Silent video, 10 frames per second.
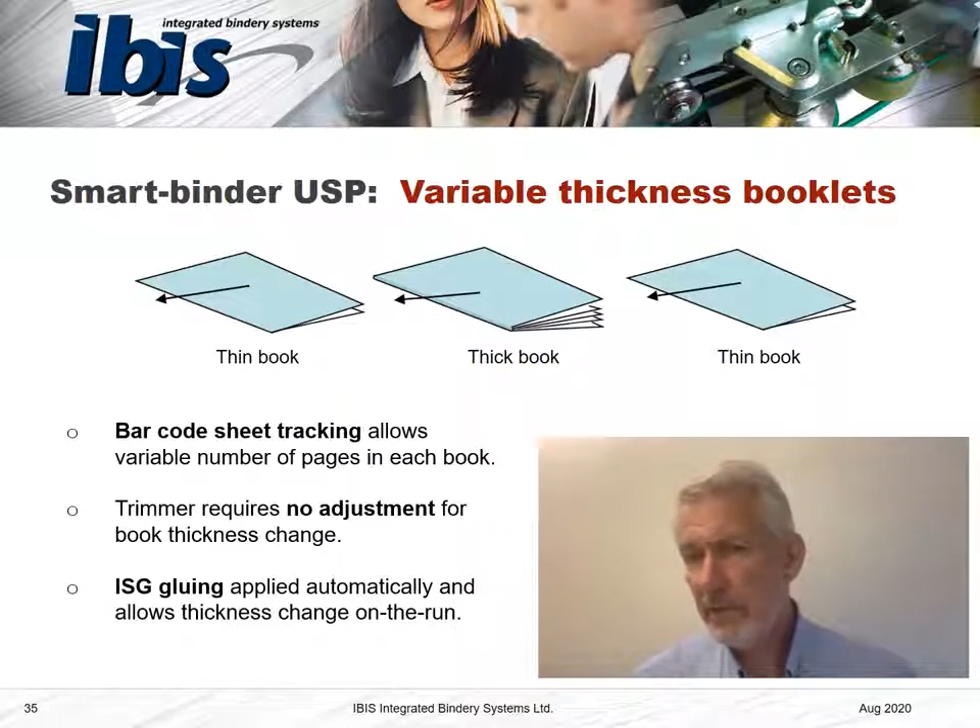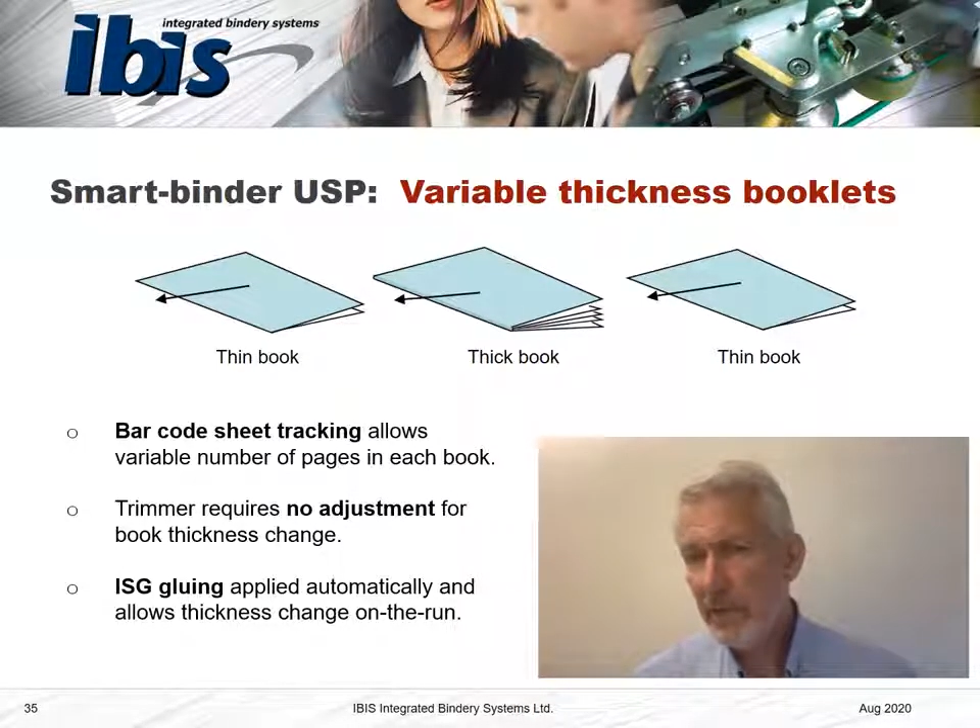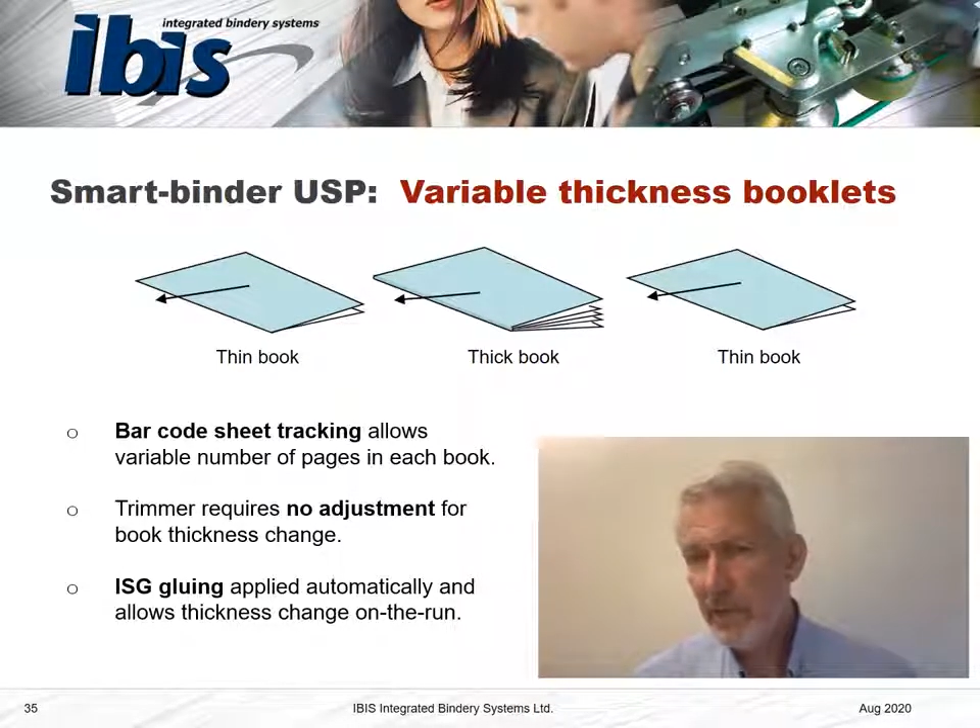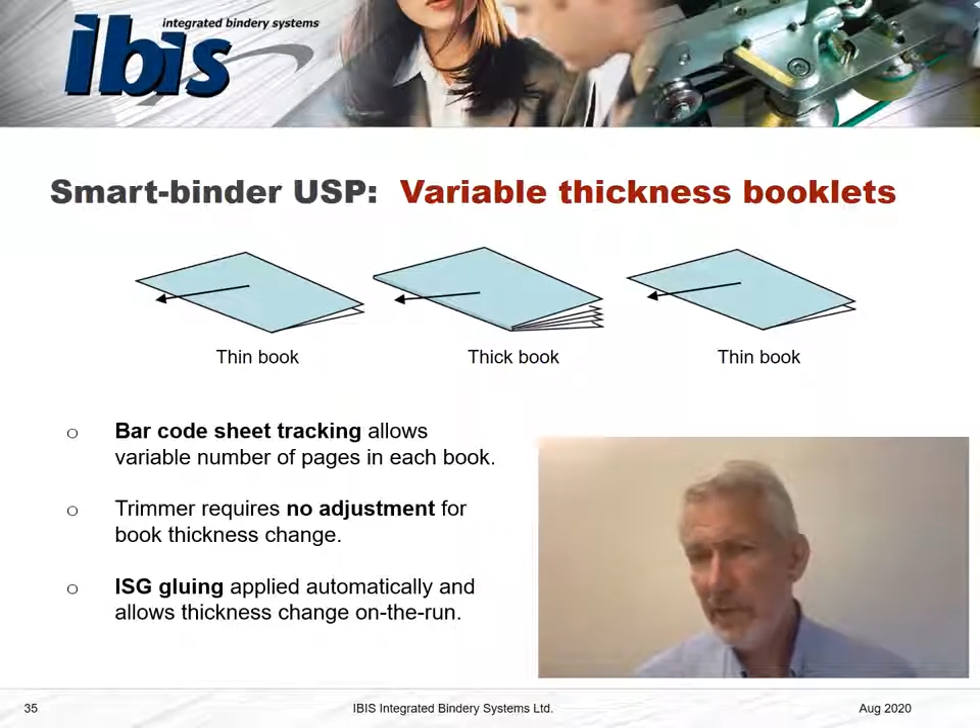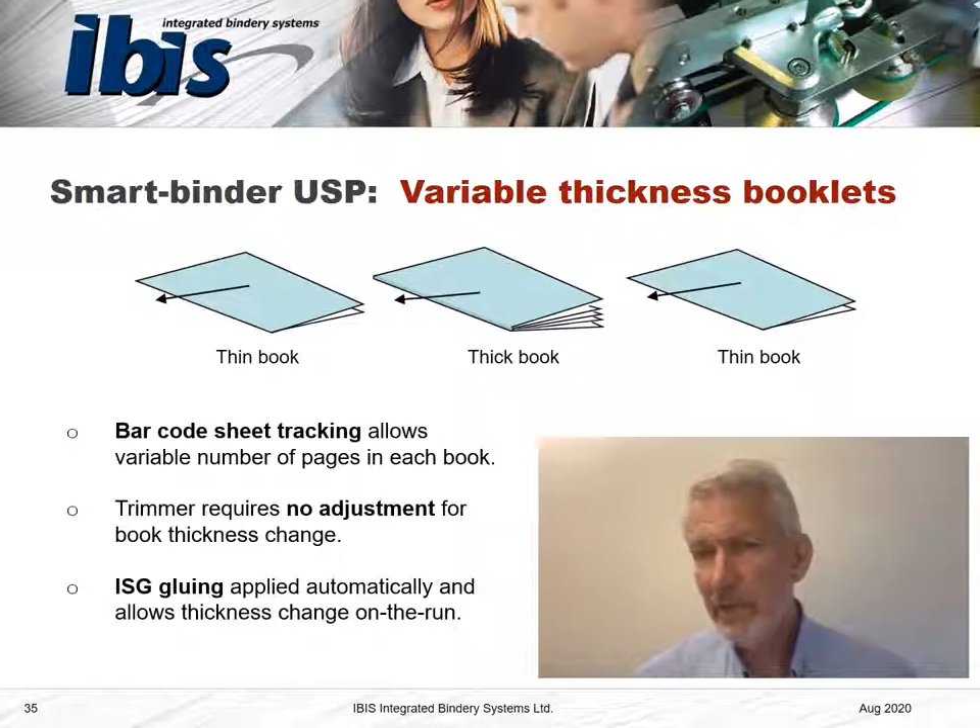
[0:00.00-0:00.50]

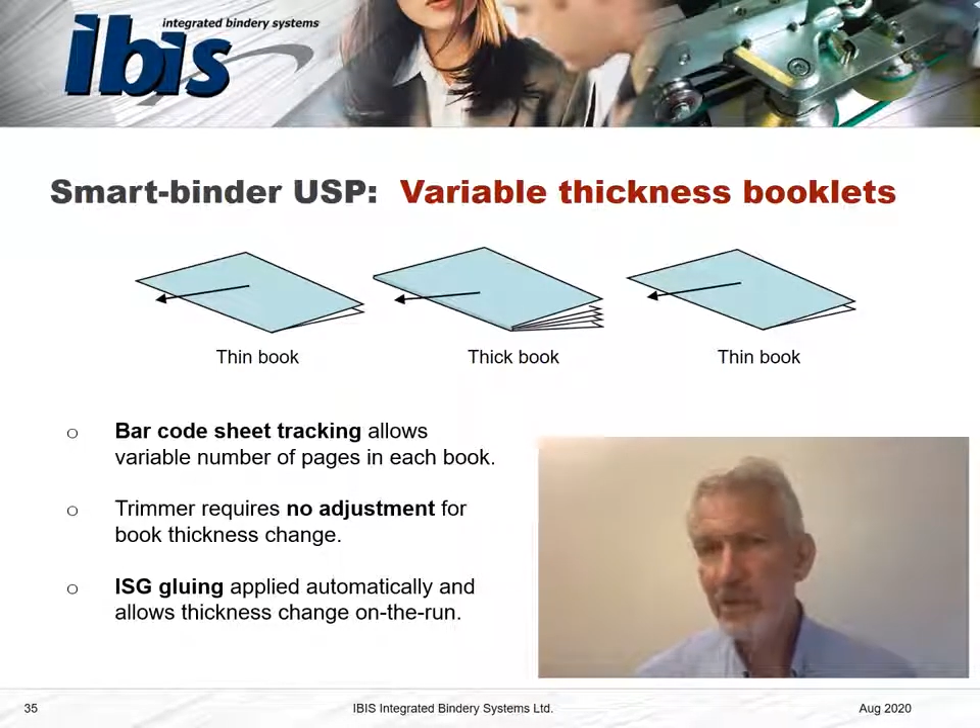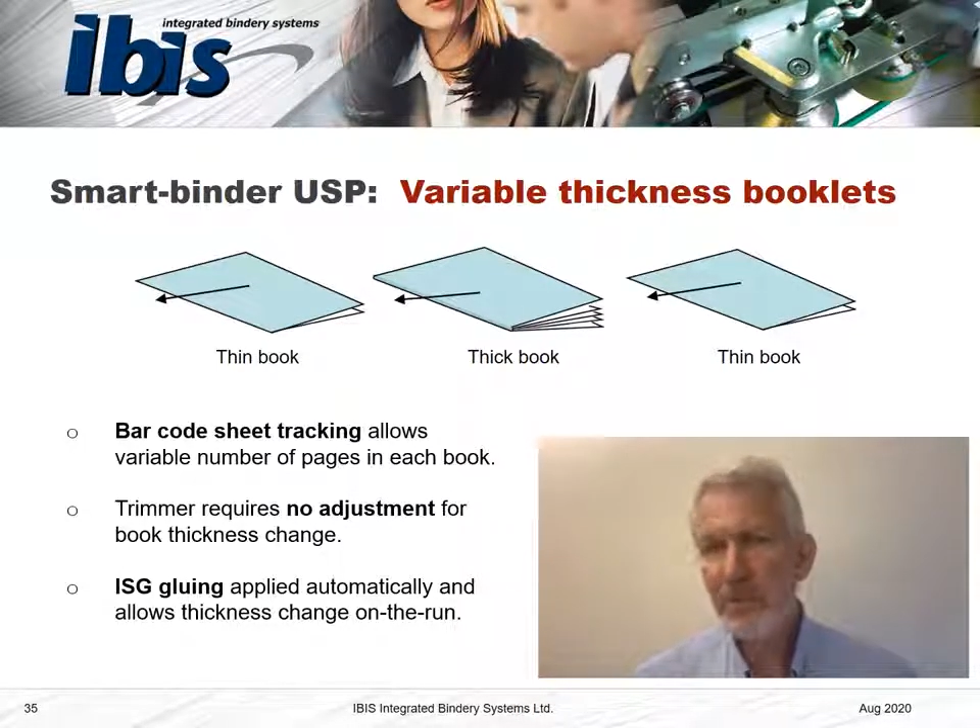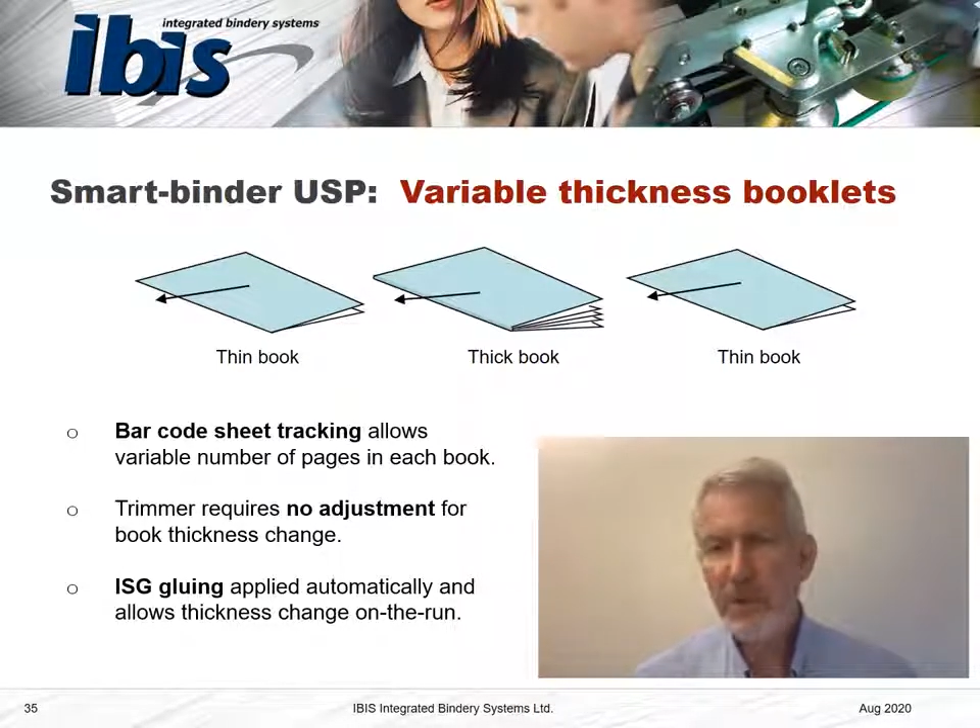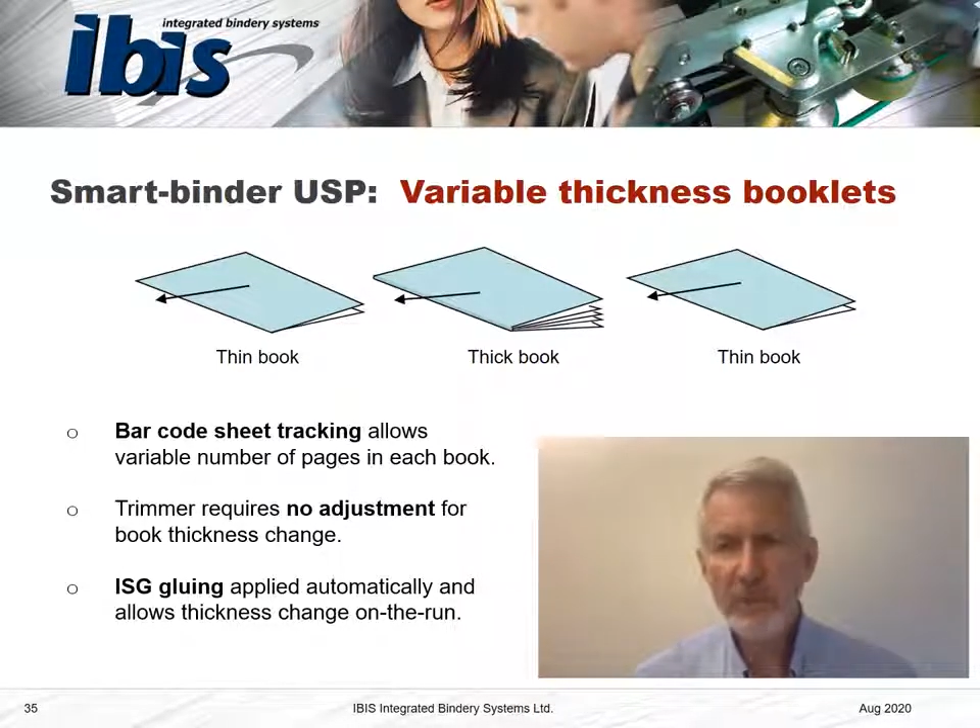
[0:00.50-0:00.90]
the trimmer,